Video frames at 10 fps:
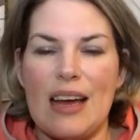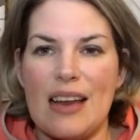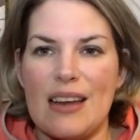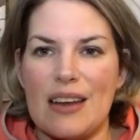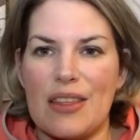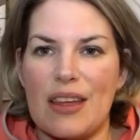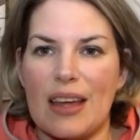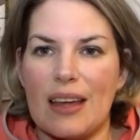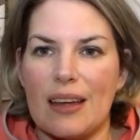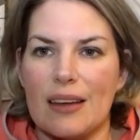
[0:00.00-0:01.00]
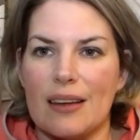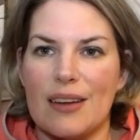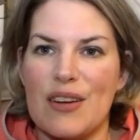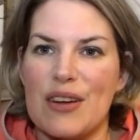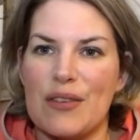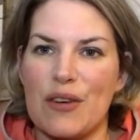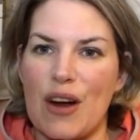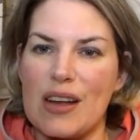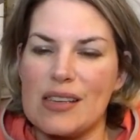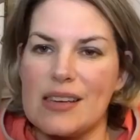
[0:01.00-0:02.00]
Nothing for
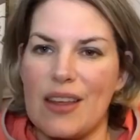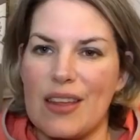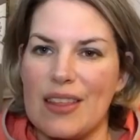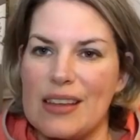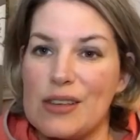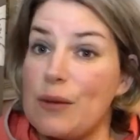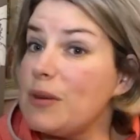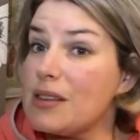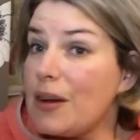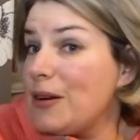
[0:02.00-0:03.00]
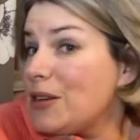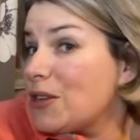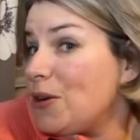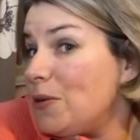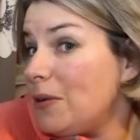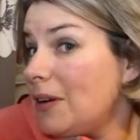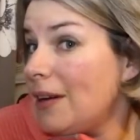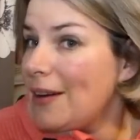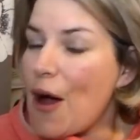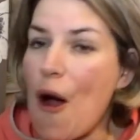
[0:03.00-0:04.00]
us, nothing that stopped us going to school
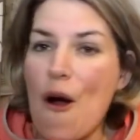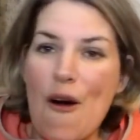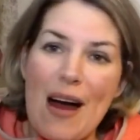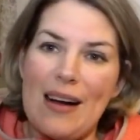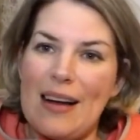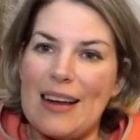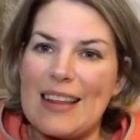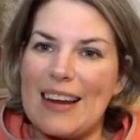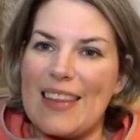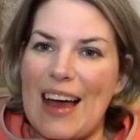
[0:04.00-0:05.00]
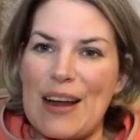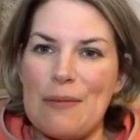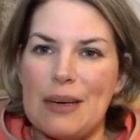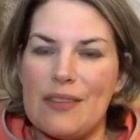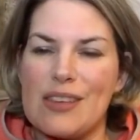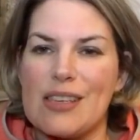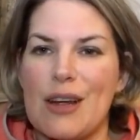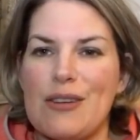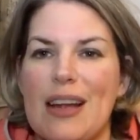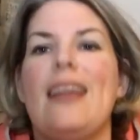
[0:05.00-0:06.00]
or anything like that. Nobody loves a
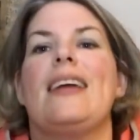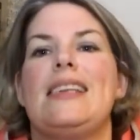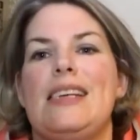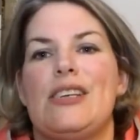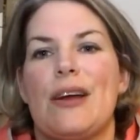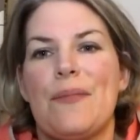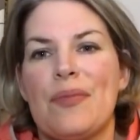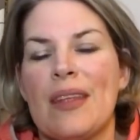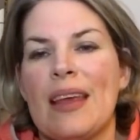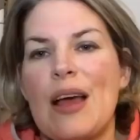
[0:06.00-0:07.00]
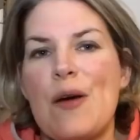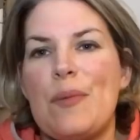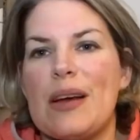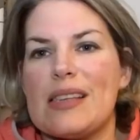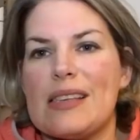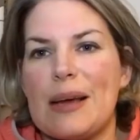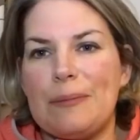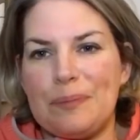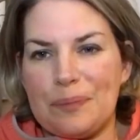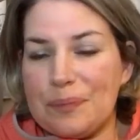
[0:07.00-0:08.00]
snow day like a teacher. But
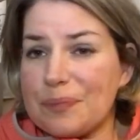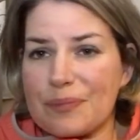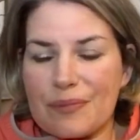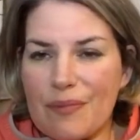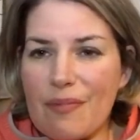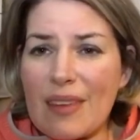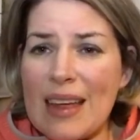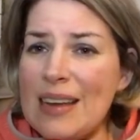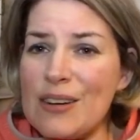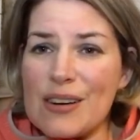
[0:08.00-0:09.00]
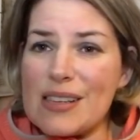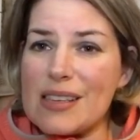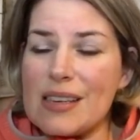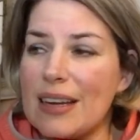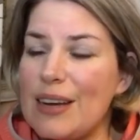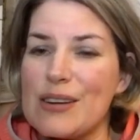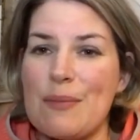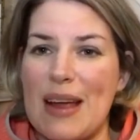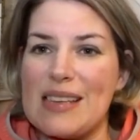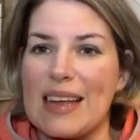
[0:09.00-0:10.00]
it looks
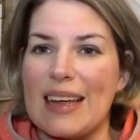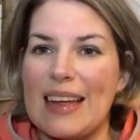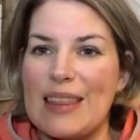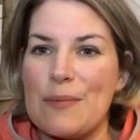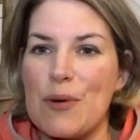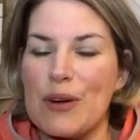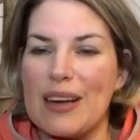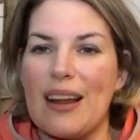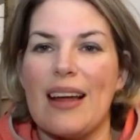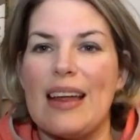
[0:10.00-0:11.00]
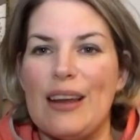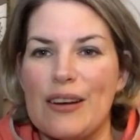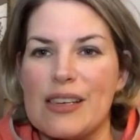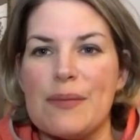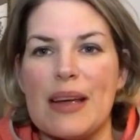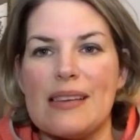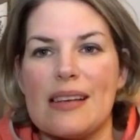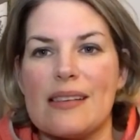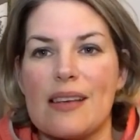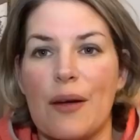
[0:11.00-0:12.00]
amazing. In the morning light, it looked
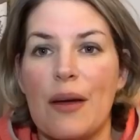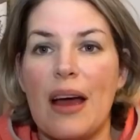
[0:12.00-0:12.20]
amazing. So